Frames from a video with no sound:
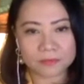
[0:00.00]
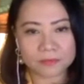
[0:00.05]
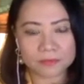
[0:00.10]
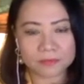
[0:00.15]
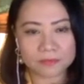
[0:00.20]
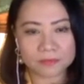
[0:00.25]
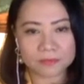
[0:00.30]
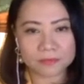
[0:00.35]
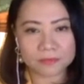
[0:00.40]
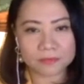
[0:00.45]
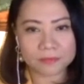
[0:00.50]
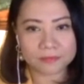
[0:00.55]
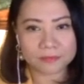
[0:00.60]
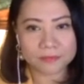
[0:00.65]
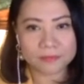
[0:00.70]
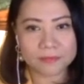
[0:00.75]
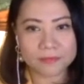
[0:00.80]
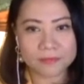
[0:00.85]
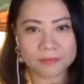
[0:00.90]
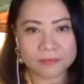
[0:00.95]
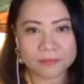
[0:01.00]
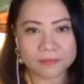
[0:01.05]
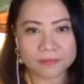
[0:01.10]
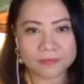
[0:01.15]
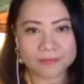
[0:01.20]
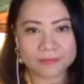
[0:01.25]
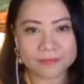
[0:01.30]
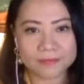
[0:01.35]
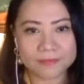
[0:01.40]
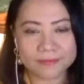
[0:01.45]

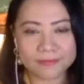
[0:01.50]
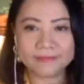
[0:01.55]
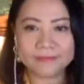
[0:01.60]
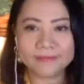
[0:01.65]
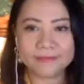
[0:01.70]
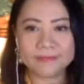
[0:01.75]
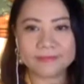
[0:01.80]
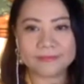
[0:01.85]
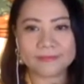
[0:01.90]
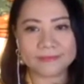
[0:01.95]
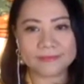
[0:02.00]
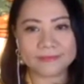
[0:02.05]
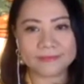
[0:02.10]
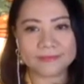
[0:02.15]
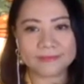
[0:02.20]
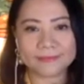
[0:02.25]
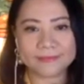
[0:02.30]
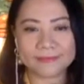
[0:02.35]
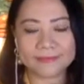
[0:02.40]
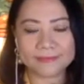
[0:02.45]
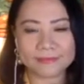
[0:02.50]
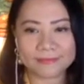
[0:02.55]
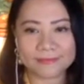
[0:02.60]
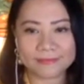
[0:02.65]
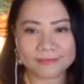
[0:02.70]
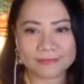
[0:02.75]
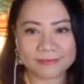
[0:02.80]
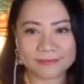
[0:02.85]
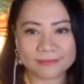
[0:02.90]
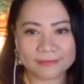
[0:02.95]

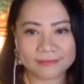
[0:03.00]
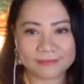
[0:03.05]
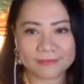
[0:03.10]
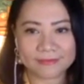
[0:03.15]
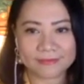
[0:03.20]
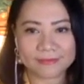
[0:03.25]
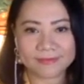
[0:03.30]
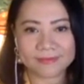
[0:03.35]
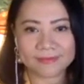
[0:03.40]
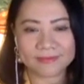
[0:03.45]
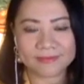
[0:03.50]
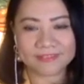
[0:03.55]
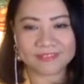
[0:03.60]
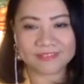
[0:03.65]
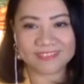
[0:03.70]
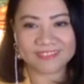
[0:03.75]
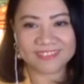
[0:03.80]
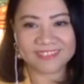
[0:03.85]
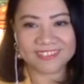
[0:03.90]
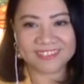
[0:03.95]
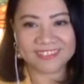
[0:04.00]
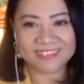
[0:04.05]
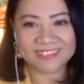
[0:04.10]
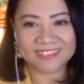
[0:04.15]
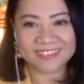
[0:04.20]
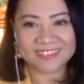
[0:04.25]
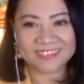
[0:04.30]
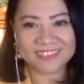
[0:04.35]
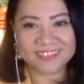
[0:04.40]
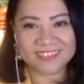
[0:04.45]

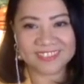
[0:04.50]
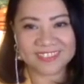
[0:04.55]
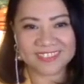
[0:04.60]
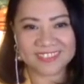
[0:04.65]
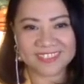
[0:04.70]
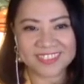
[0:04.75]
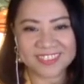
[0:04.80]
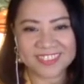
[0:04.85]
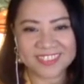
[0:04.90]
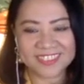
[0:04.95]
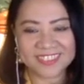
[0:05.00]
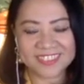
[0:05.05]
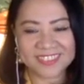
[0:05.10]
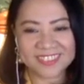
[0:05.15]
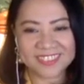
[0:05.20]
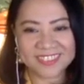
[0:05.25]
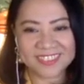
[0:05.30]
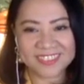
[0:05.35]
[no speech]